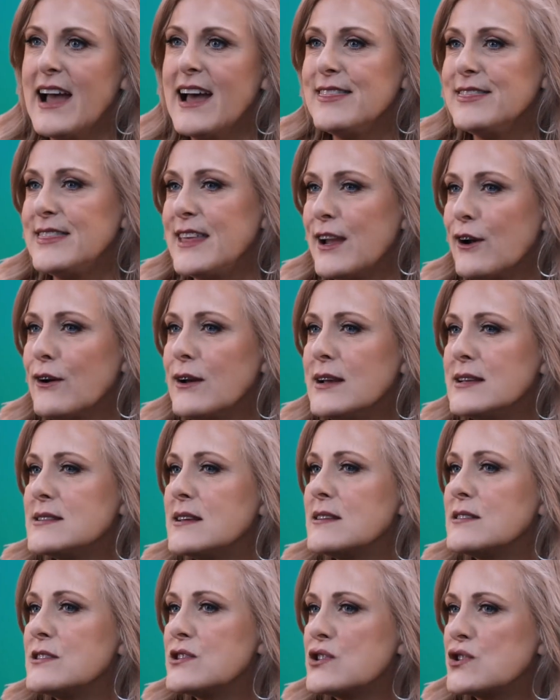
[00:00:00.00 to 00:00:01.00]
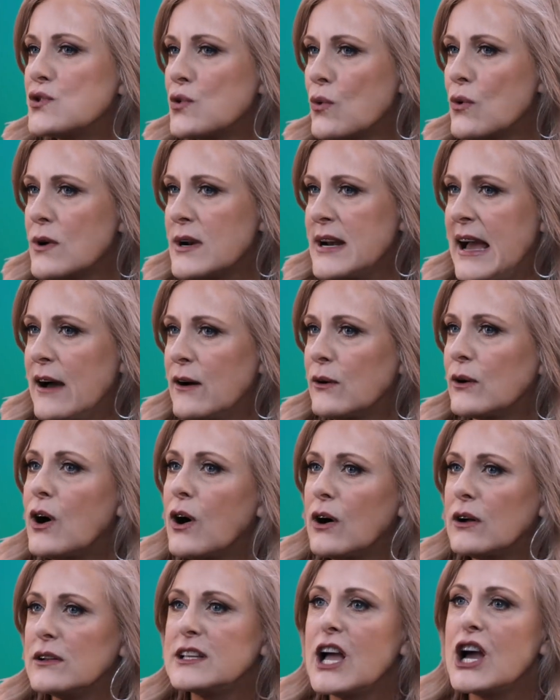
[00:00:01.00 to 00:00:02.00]
There is a store now
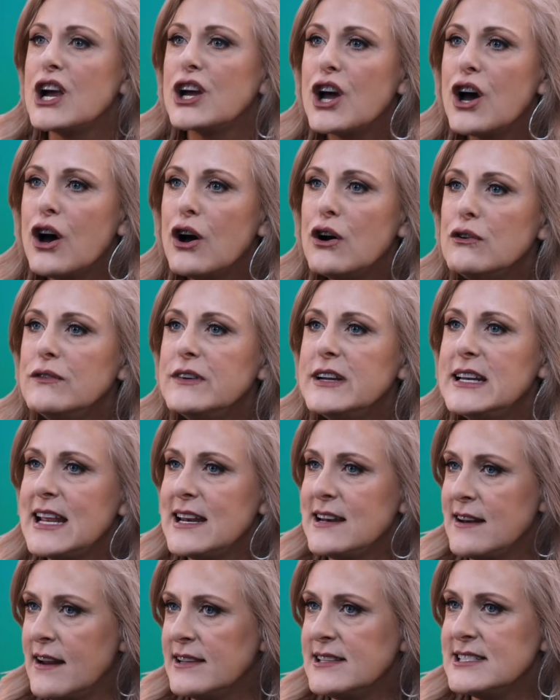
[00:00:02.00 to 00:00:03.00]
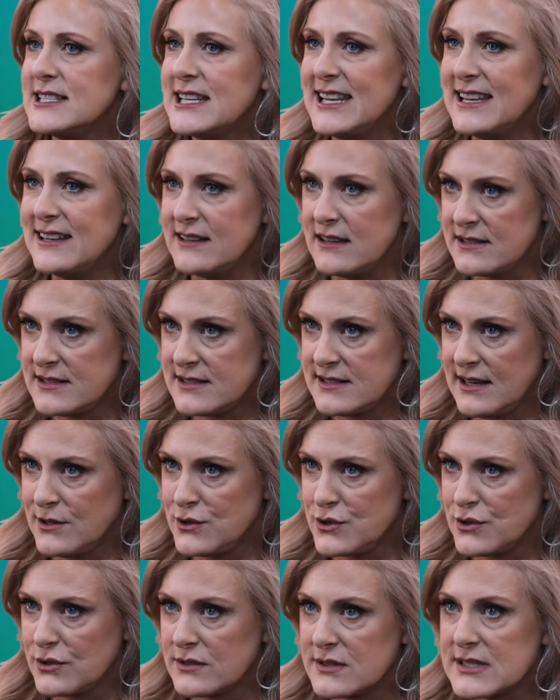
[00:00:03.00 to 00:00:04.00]
called COVID-19
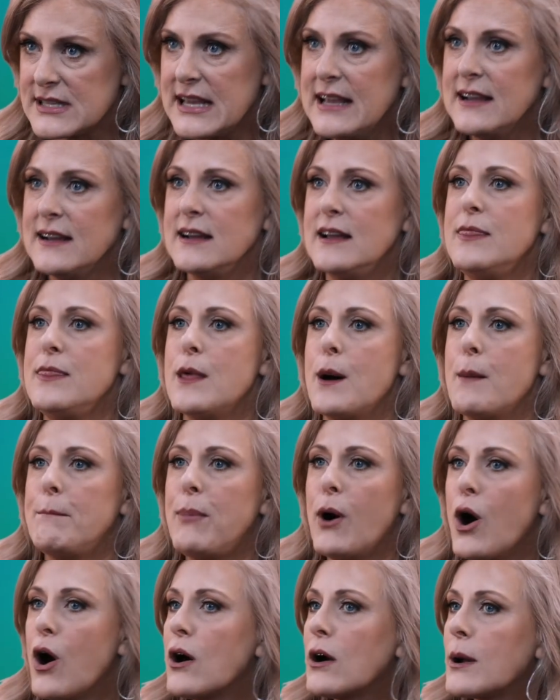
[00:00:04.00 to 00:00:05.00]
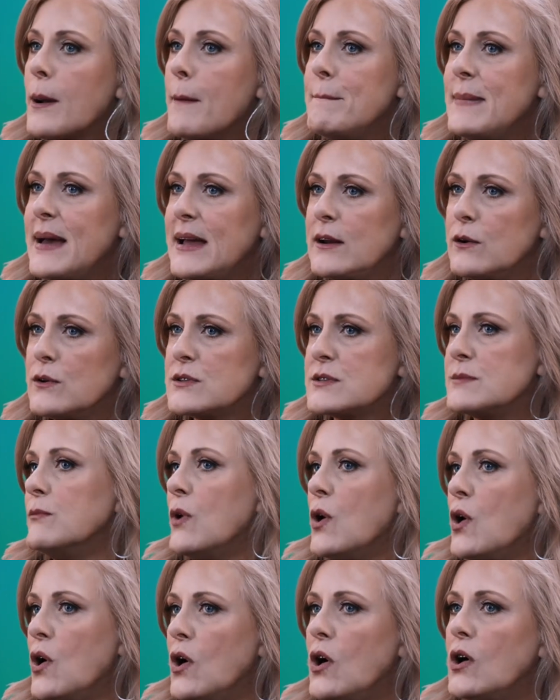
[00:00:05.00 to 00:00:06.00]
Essentials in the Park Meadows
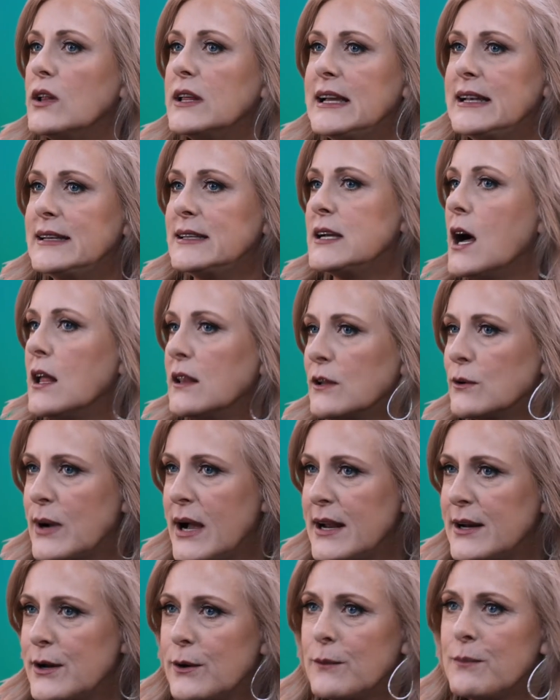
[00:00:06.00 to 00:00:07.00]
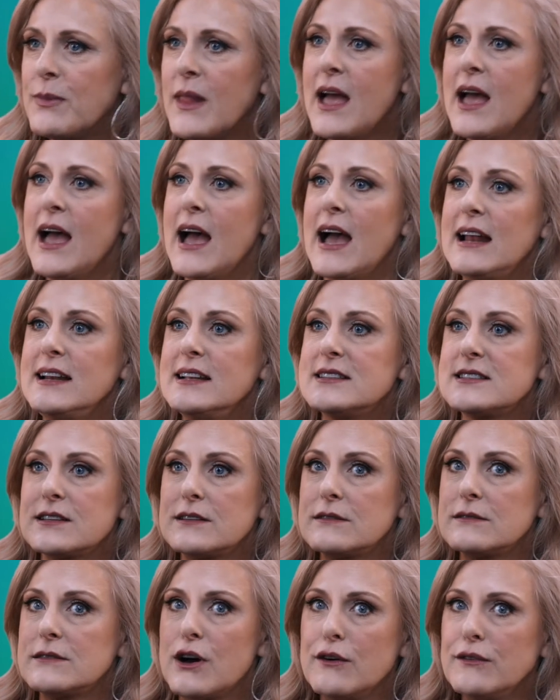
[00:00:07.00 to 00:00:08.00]
Mall in Colorado. And it's
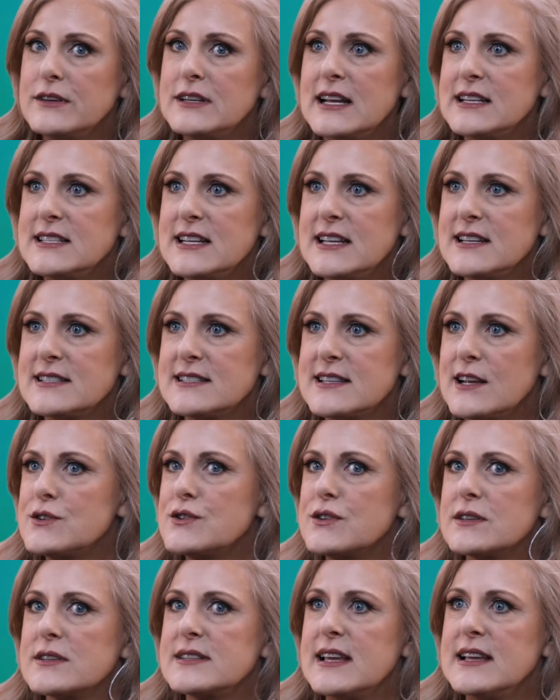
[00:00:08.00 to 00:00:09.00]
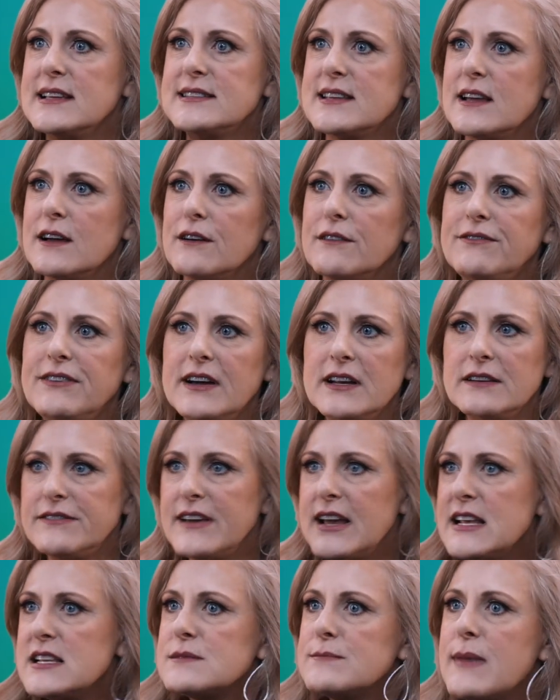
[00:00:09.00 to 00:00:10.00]
COVID-19 Essentials. They sell fun
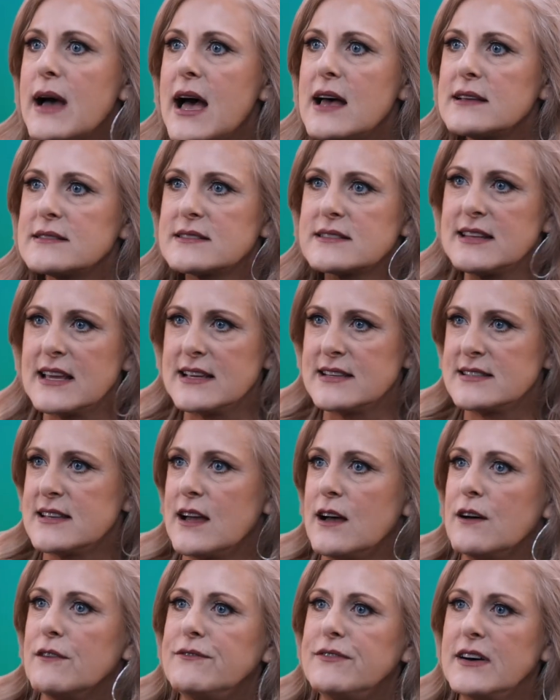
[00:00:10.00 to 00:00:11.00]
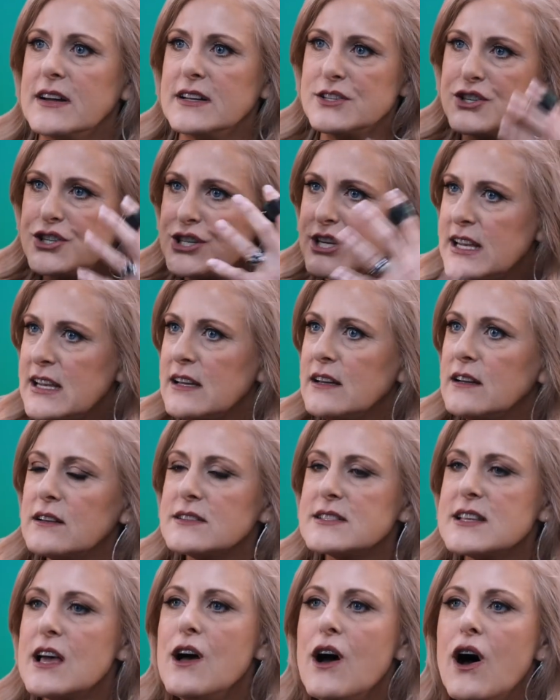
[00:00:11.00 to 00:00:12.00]
face masks, they sell fun shields,
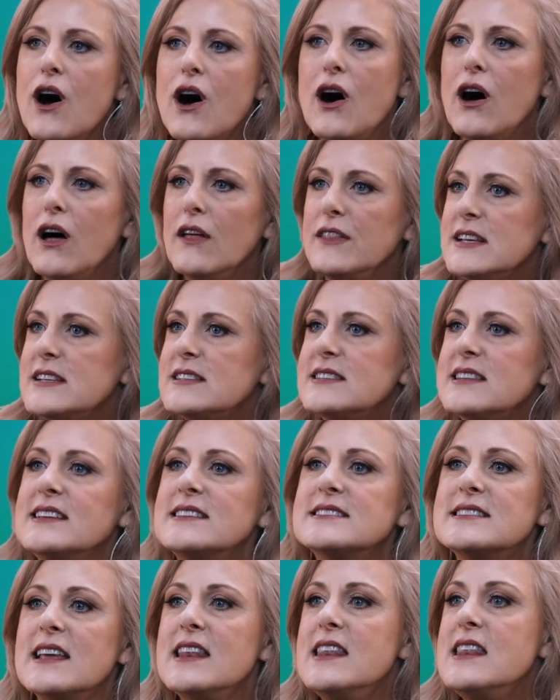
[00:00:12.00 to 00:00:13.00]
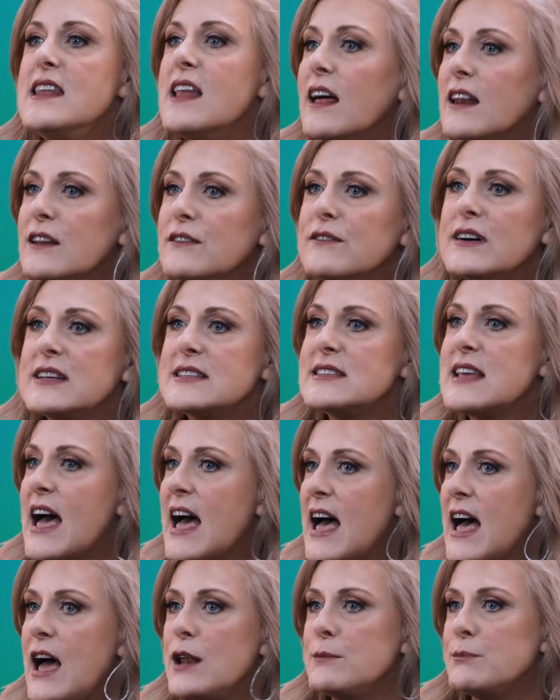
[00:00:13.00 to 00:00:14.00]
all these things that none of us
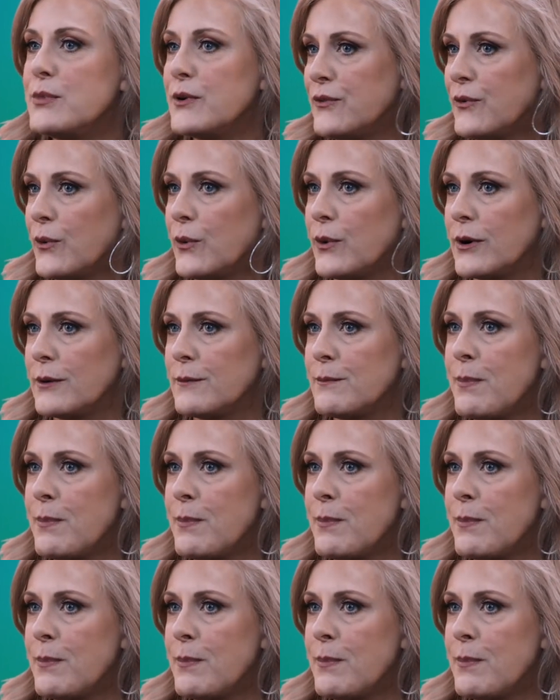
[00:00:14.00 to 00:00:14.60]
had before.